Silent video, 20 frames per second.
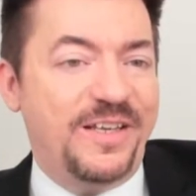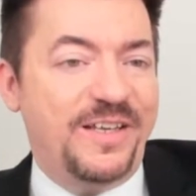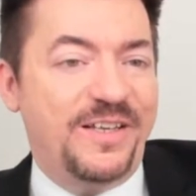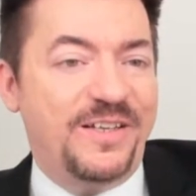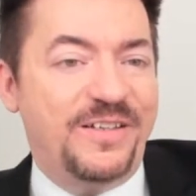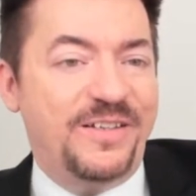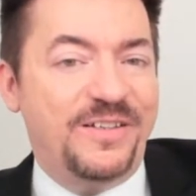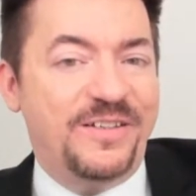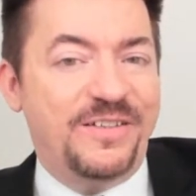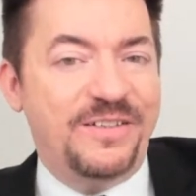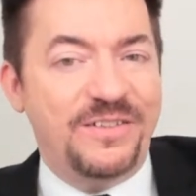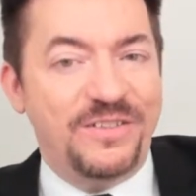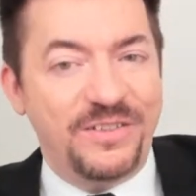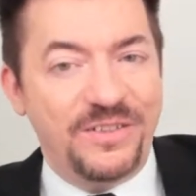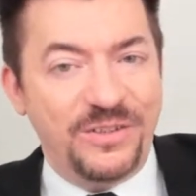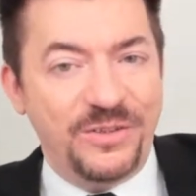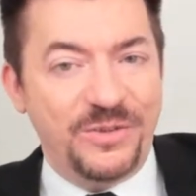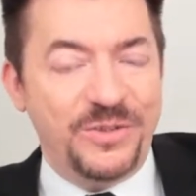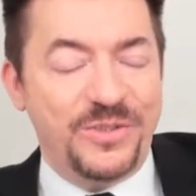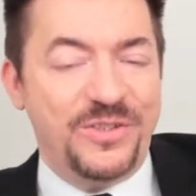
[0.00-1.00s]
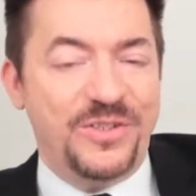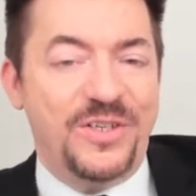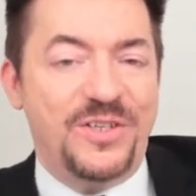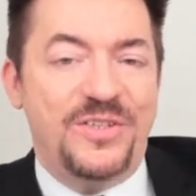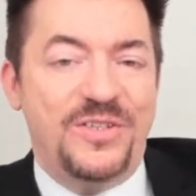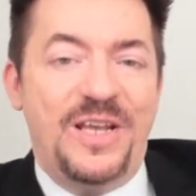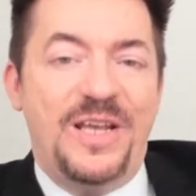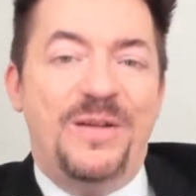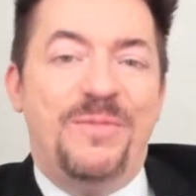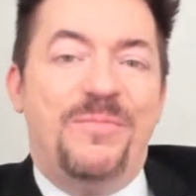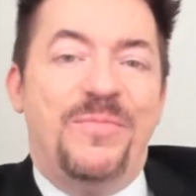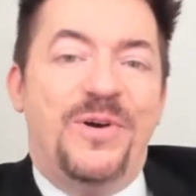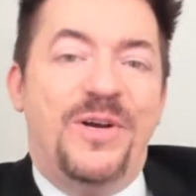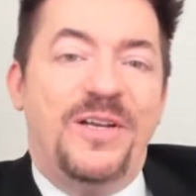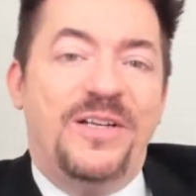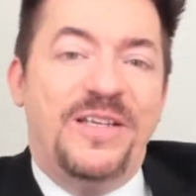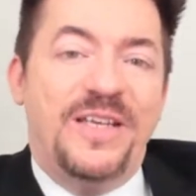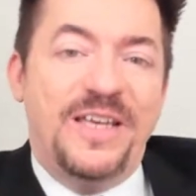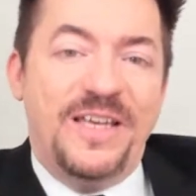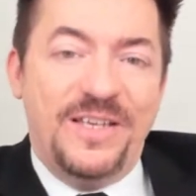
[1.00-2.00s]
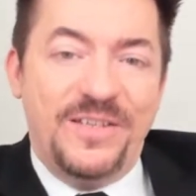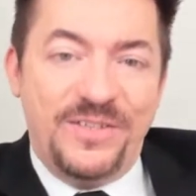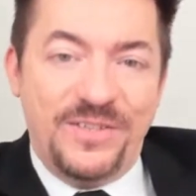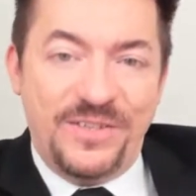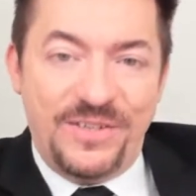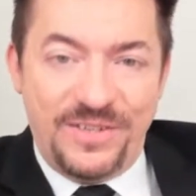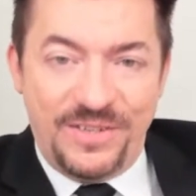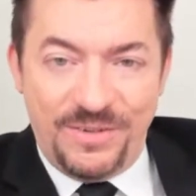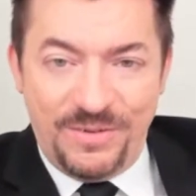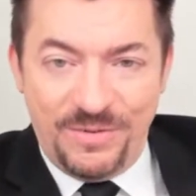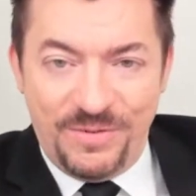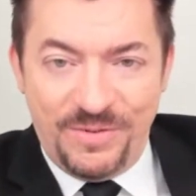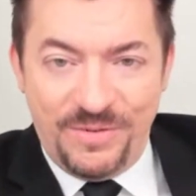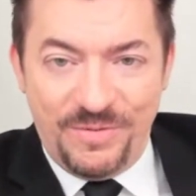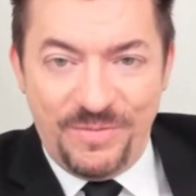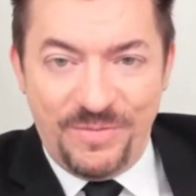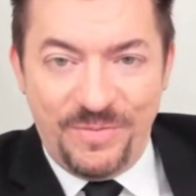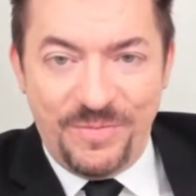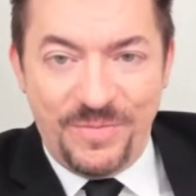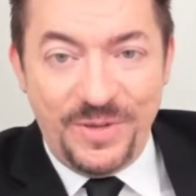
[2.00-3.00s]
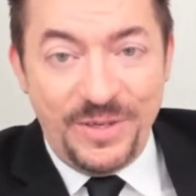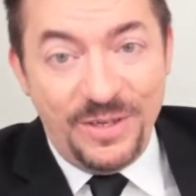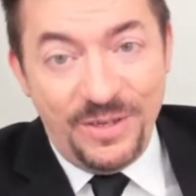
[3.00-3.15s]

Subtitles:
And, it says end broadcast, but